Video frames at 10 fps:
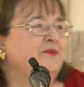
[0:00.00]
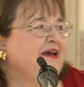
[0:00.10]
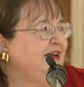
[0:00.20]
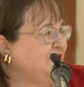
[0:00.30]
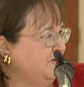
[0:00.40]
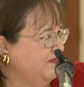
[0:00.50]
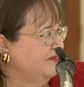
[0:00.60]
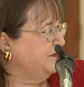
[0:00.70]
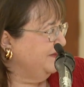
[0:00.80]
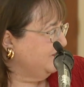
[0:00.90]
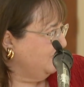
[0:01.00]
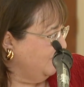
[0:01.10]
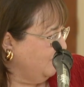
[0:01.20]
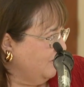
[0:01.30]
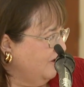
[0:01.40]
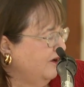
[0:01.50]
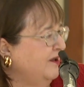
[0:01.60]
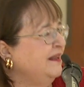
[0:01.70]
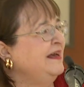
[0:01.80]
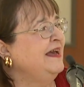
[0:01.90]
we got to turn mama's picture to the
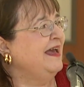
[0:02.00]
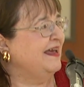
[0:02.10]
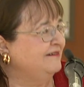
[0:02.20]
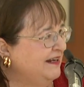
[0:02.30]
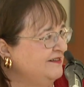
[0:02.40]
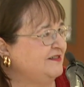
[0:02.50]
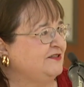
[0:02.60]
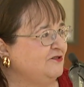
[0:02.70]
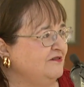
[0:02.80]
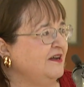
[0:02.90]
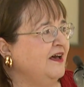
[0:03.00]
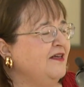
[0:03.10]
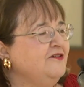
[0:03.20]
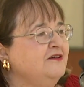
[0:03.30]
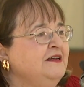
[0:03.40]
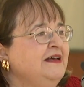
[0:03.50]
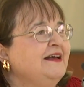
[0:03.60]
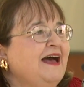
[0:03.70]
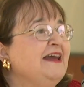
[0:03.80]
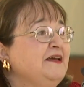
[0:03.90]
wall, and, and certain other
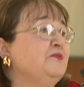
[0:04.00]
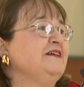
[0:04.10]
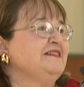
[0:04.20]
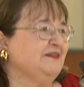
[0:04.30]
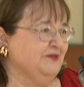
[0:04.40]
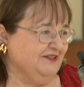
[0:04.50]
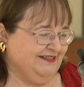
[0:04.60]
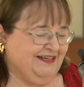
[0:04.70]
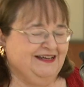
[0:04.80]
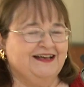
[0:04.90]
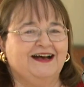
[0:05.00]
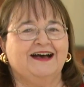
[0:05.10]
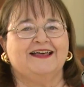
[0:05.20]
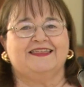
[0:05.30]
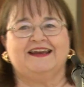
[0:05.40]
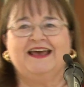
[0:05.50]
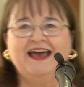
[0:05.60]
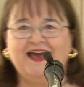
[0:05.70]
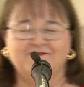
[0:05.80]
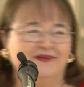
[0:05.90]
guiding principles uh, that
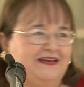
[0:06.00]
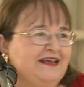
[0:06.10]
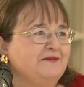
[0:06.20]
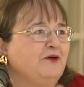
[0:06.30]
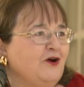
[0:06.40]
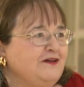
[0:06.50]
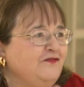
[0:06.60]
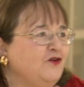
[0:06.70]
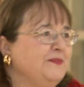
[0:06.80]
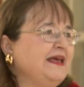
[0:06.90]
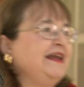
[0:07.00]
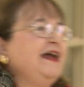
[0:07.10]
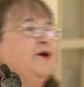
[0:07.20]
have been important for me. And